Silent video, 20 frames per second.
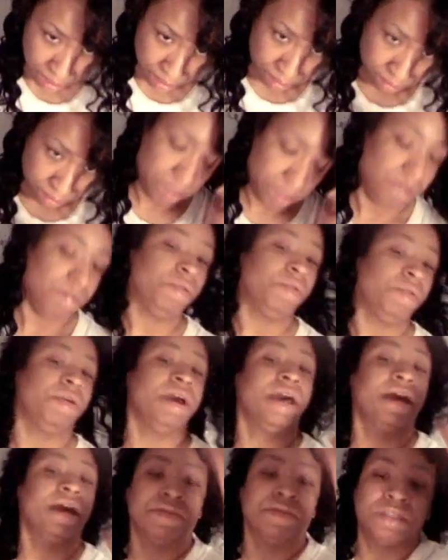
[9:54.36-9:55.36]
So I won't
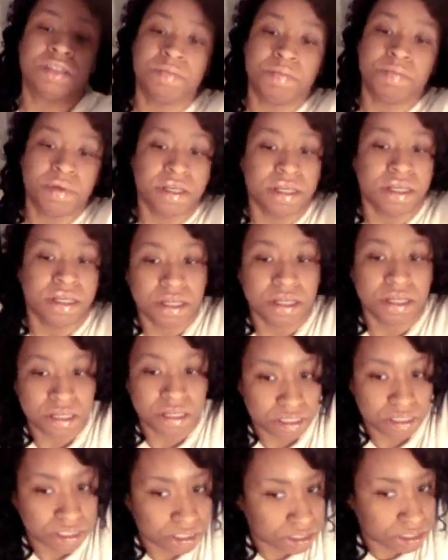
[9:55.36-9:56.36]
have to be
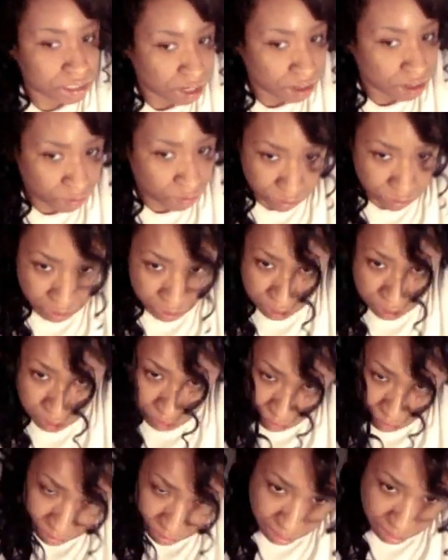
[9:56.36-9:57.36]
stuck with just
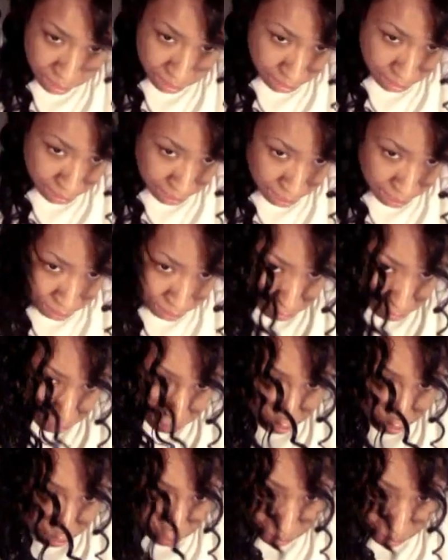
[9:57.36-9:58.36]
one kind of
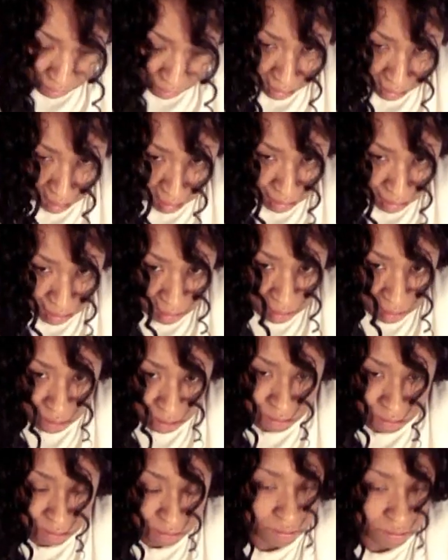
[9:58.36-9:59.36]
hairstyle on this.
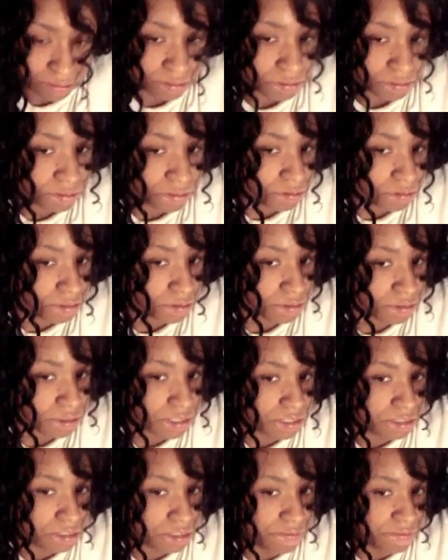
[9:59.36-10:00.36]
So
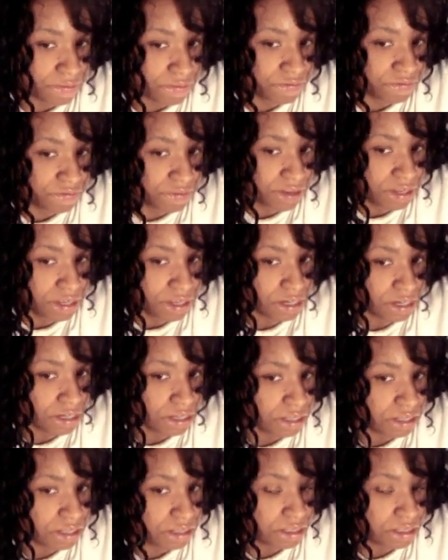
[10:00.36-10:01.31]
That's never fun.